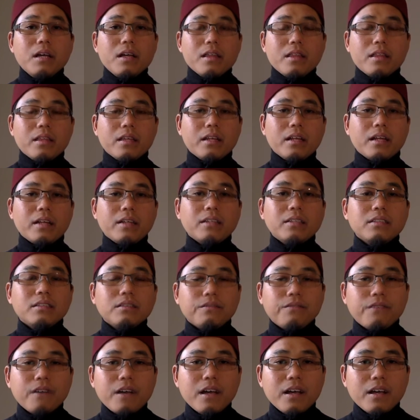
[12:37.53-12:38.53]
that
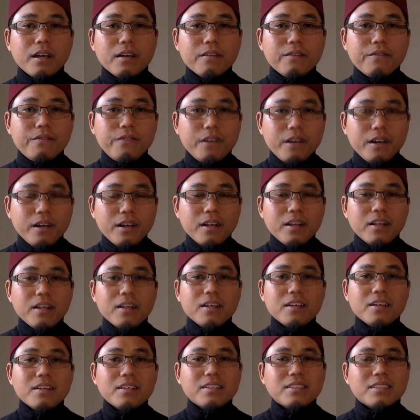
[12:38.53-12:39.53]
identifying a fi'il
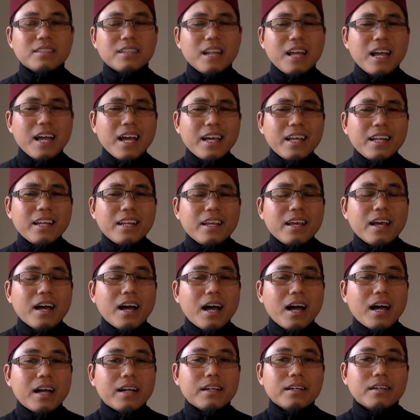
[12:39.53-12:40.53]
is slightly
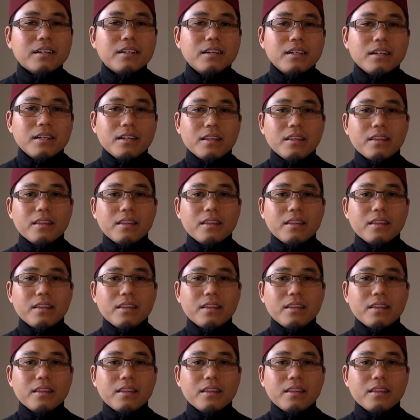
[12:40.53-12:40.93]
harder